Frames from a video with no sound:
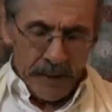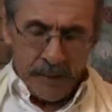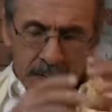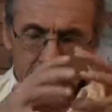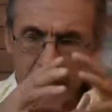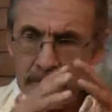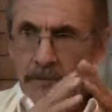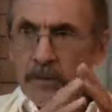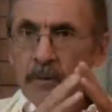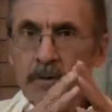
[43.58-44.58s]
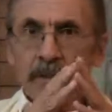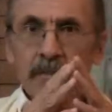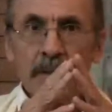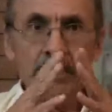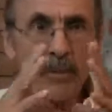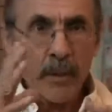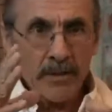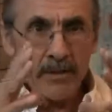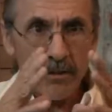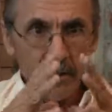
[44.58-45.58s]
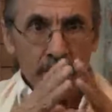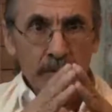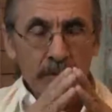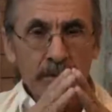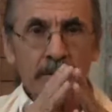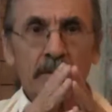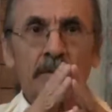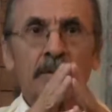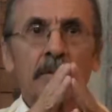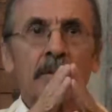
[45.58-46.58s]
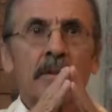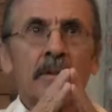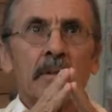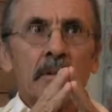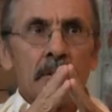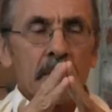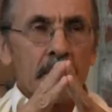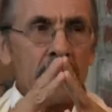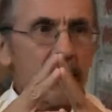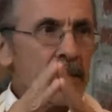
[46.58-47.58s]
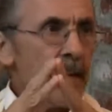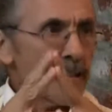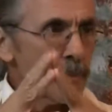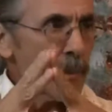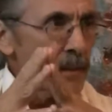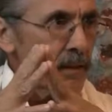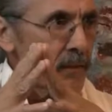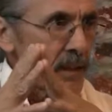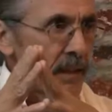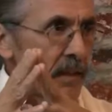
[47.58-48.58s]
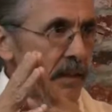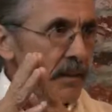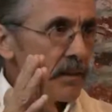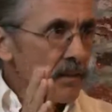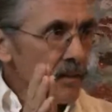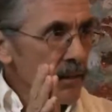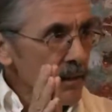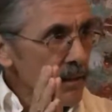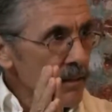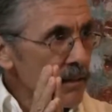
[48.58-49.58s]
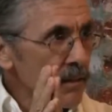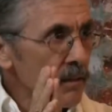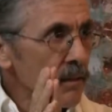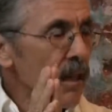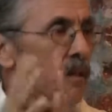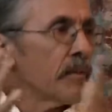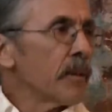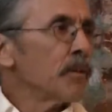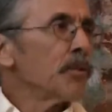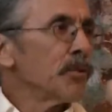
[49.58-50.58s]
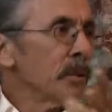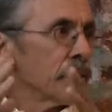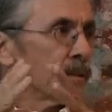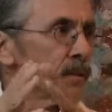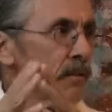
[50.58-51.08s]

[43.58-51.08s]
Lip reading: because for most of us Westerners, this aspect of the Gita is not available to us.